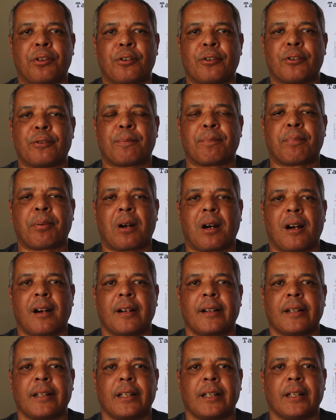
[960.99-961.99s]
third
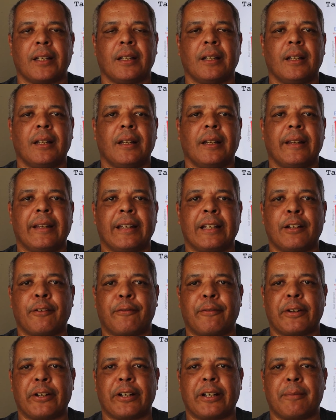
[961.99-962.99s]
party in a
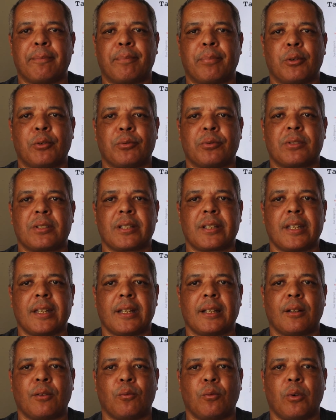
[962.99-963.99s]
very
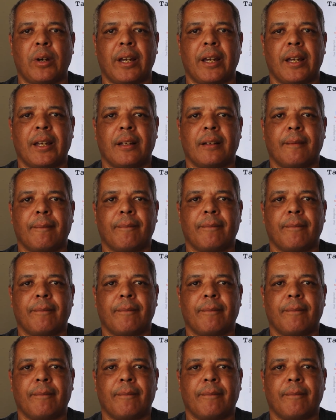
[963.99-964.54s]
boutique way.